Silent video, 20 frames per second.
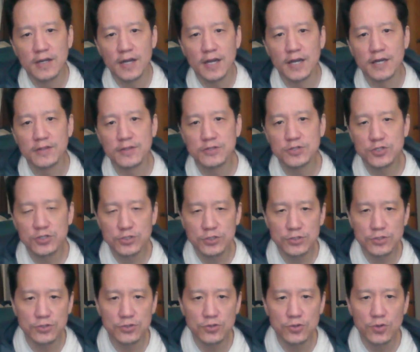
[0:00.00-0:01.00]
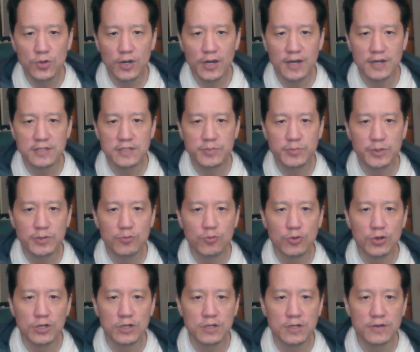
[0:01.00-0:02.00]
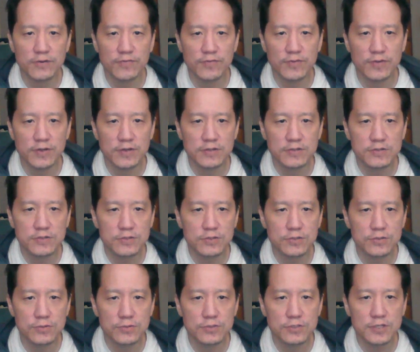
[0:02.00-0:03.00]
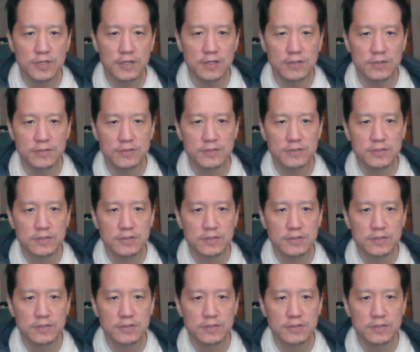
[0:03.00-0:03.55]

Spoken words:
And the 2 has to be one of these two cells,